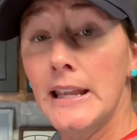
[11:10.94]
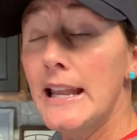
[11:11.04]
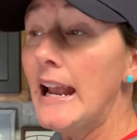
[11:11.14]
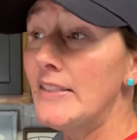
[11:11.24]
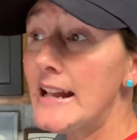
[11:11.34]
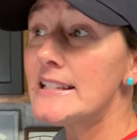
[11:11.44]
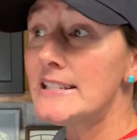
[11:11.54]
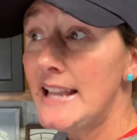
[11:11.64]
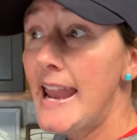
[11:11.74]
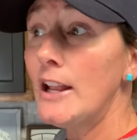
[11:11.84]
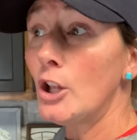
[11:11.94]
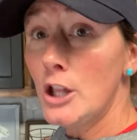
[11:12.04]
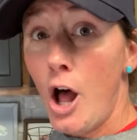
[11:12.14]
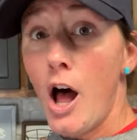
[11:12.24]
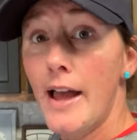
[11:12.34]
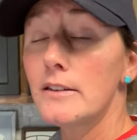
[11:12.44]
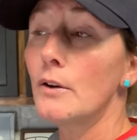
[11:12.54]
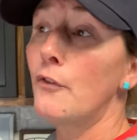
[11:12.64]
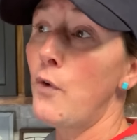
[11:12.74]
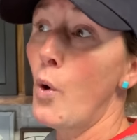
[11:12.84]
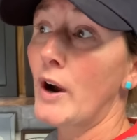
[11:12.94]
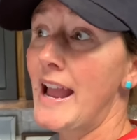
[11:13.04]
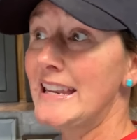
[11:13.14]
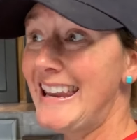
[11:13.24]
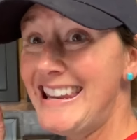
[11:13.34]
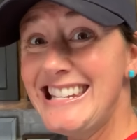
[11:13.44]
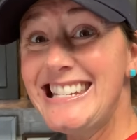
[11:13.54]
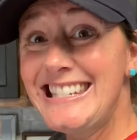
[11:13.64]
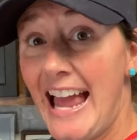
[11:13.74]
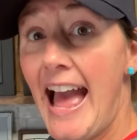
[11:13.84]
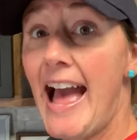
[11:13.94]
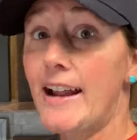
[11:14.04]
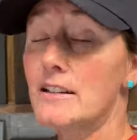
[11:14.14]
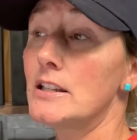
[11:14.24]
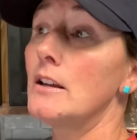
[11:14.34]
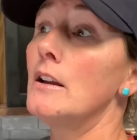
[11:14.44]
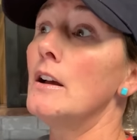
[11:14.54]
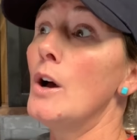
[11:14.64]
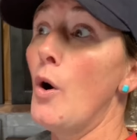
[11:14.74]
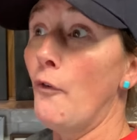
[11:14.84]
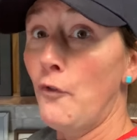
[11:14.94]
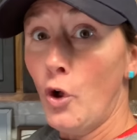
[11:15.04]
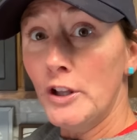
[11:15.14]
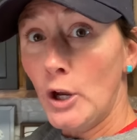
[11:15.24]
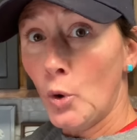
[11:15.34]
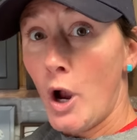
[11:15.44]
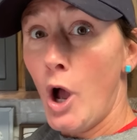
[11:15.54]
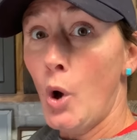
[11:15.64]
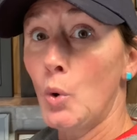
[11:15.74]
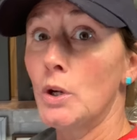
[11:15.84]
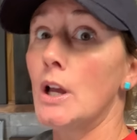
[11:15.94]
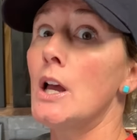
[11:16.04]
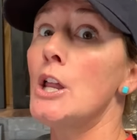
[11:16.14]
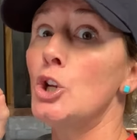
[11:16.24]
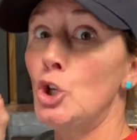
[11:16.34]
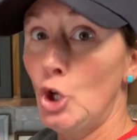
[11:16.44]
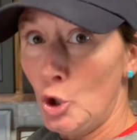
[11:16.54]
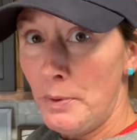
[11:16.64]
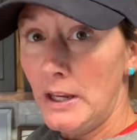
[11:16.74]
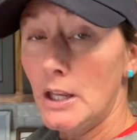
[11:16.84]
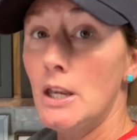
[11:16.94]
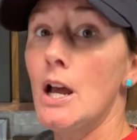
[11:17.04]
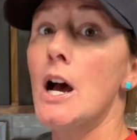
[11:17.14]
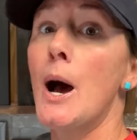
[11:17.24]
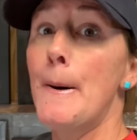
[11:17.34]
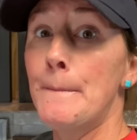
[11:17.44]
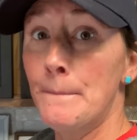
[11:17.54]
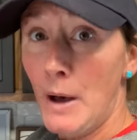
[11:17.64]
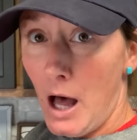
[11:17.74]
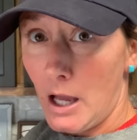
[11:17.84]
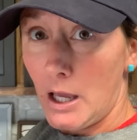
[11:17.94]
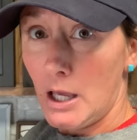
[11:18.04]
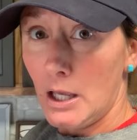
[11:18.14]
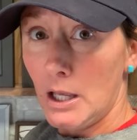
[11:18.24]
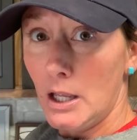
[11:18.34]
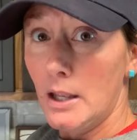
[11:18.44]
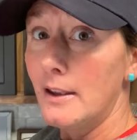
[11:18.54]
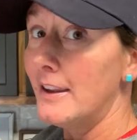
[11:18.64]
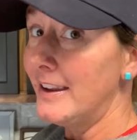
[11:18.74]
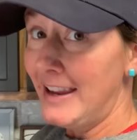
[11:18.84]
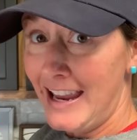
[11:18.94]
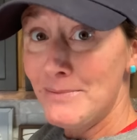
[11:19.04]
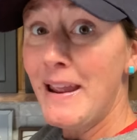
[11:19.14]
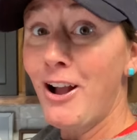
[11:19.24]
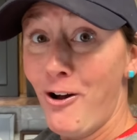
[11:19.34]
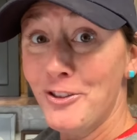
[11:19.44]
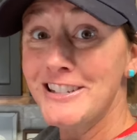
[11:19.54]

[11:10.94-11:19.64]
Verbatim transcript: And that's saying a lot for an intact, fully grown Nubian buck. It can make all the